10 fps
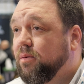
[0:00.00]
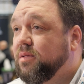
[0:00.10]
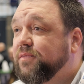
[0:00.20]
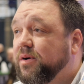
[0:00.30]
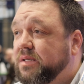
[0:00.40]
Well,
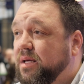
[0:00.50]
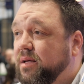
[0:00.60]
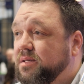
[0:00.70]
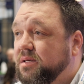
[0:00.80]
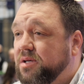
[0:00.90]
the first thing
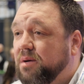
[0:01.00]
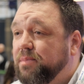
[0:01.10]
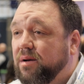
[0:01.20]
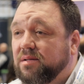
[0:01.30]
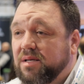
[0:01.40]
is to
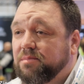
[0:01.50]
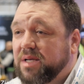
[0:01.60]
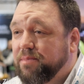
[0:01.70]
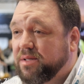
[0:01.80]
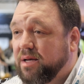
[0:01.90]
jump in on some
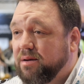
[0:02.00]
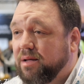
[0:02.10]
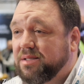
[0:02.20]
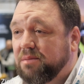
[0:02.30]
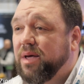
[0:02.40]
type of
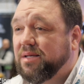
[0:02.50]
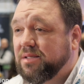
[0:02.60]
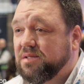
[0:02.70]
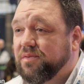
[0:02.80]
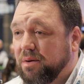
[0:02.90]
technology that makes
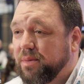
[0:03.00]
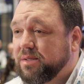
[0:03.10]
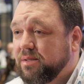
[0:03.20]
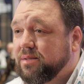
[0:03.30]
sense for your business.